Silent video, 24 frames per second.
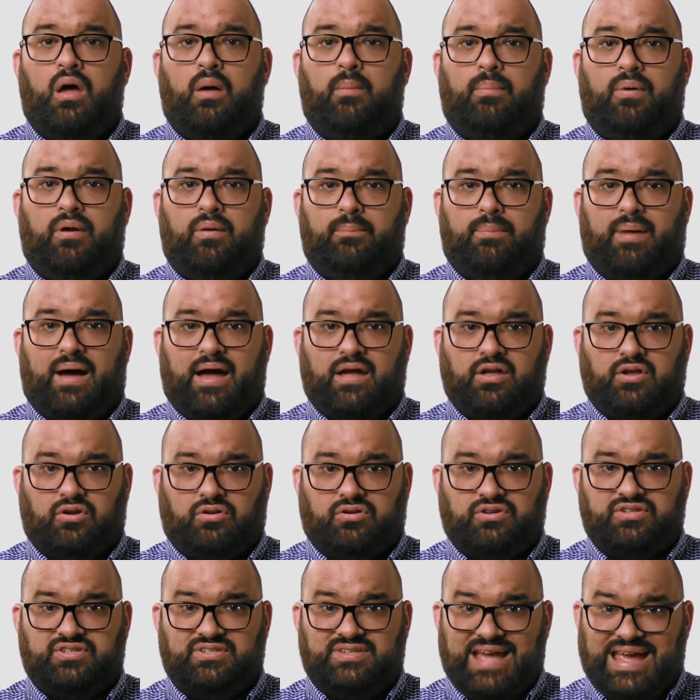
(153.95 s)
but by
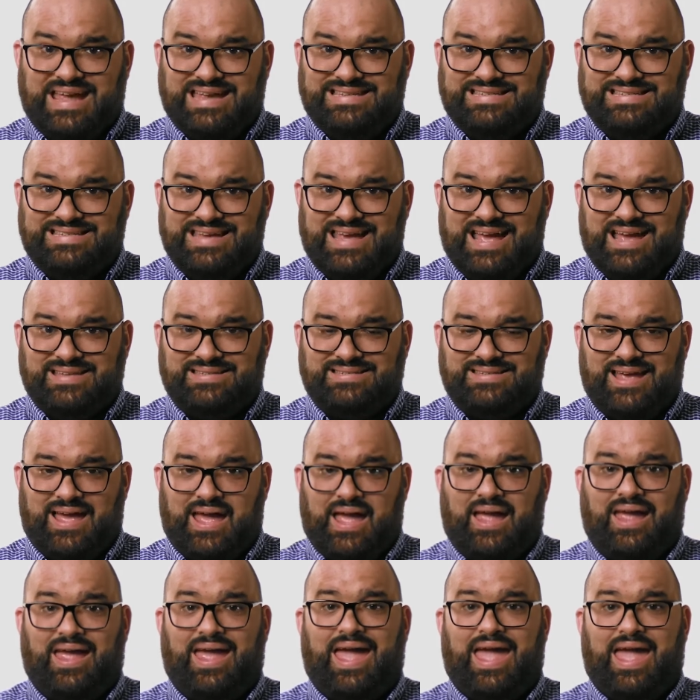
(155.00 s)
your state
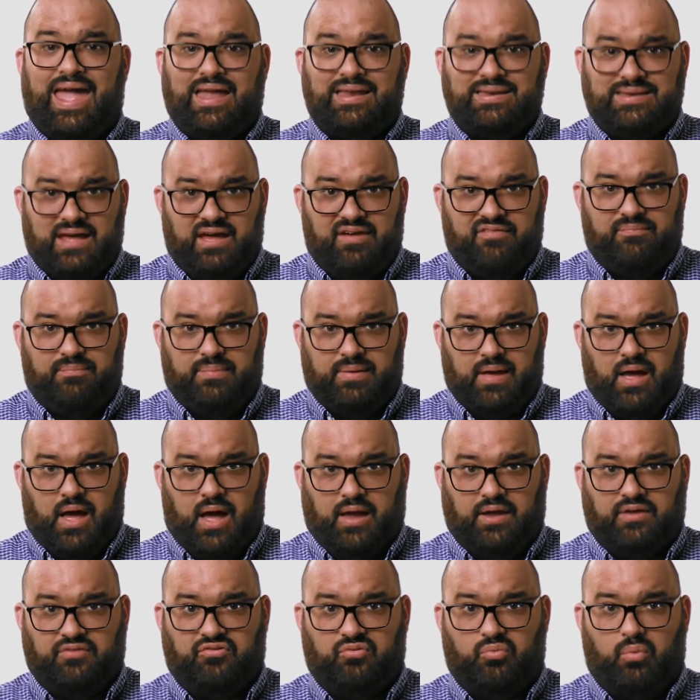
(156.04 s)
CSA and
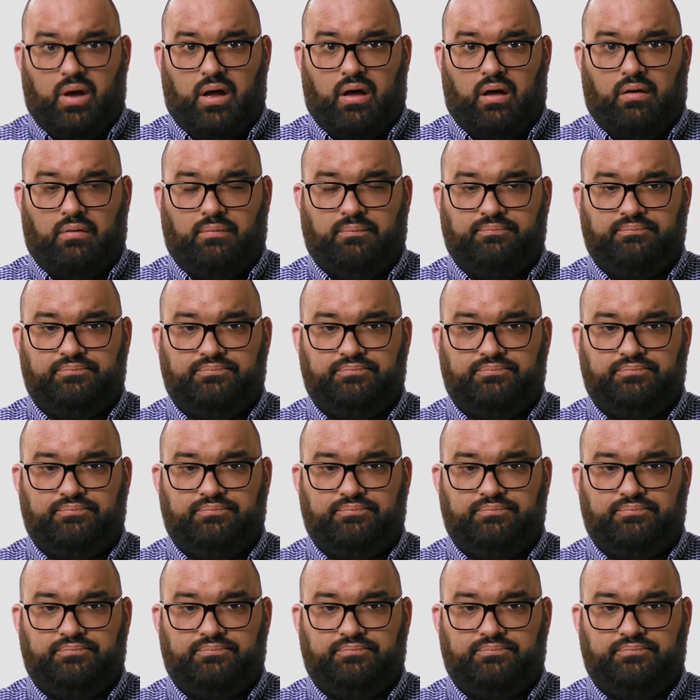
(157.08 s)
FBI as well.